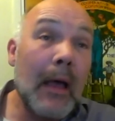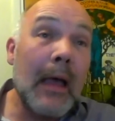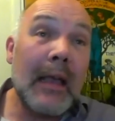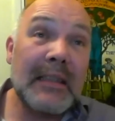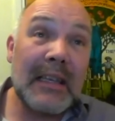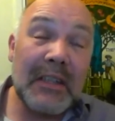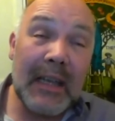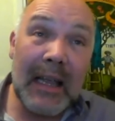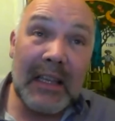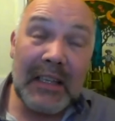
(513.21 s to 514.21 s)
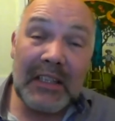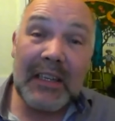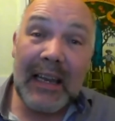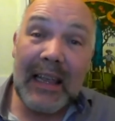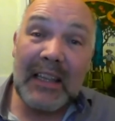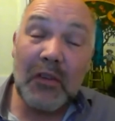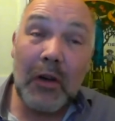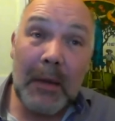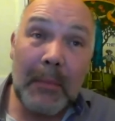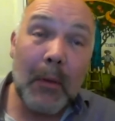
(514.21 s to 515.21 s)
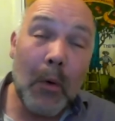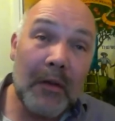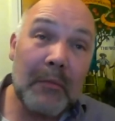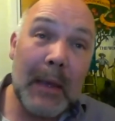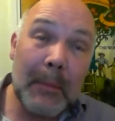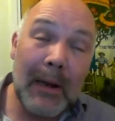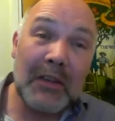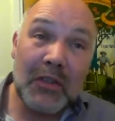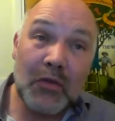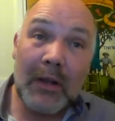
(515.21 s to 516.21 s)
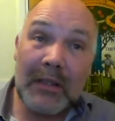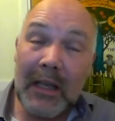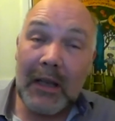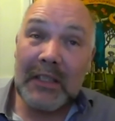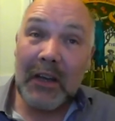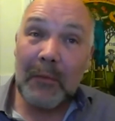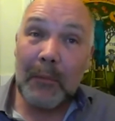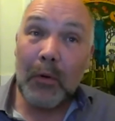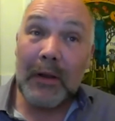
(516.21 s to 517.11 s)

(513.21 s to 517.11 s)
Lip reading: it's not going to be worth people actually trying to go self-employed.